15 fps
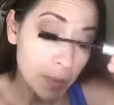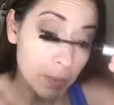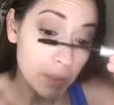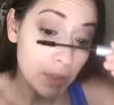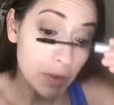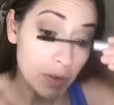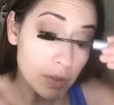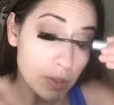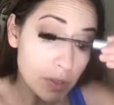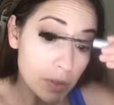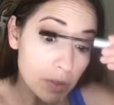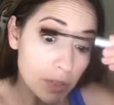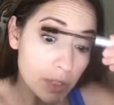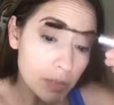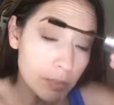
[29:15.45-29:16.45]
But
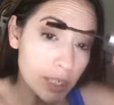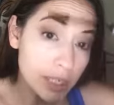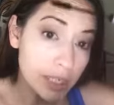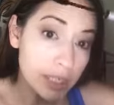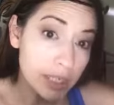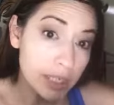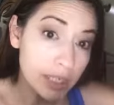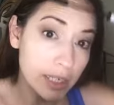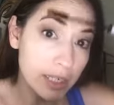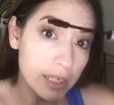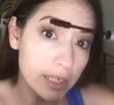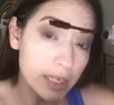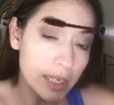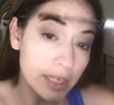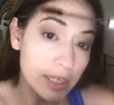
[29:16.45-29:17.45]
also spinning in
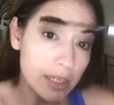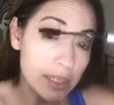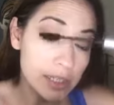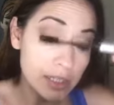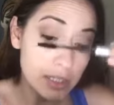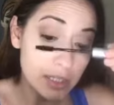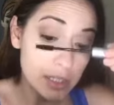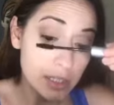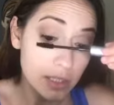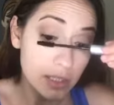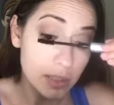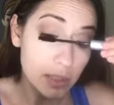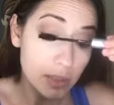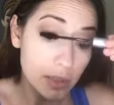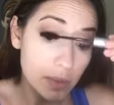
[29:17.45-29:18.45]
like this.
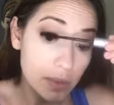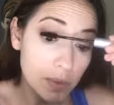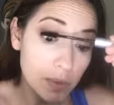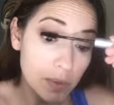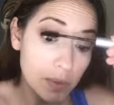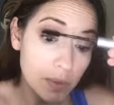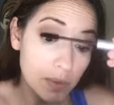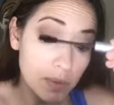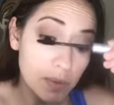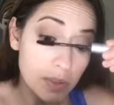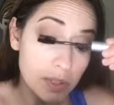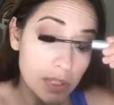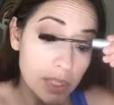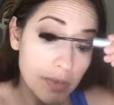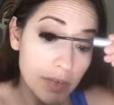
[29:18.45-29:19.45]

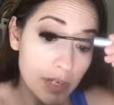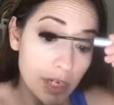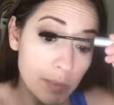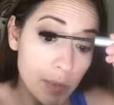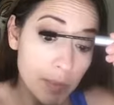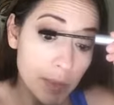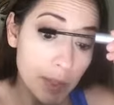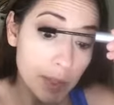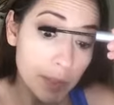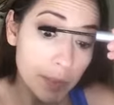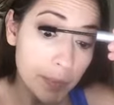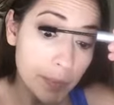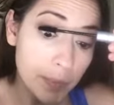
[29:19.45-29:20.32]
Seven, come over here.